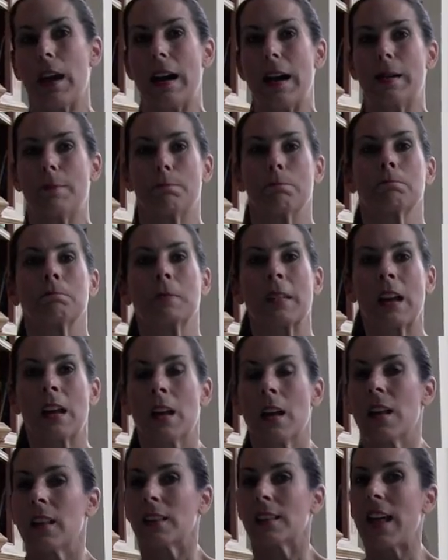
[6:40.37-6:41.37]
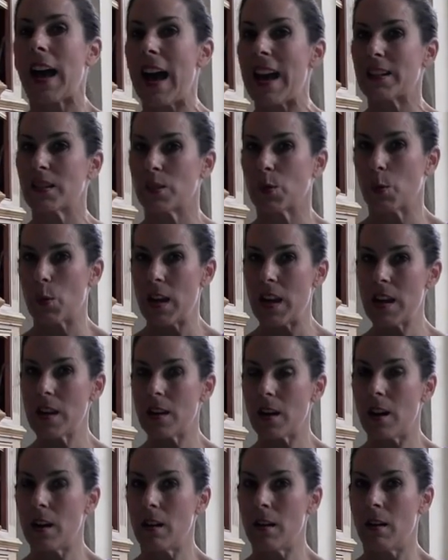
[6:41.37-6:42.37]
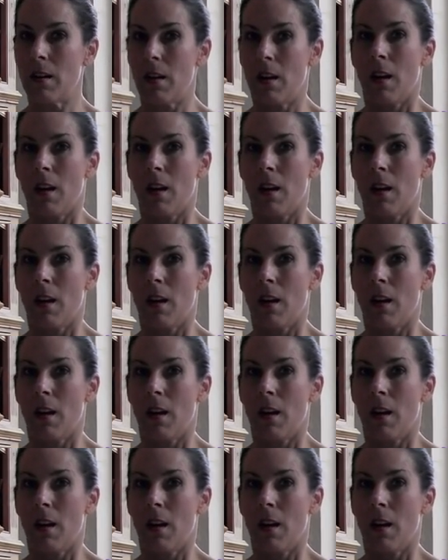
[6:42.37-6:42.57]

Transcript: um, last week.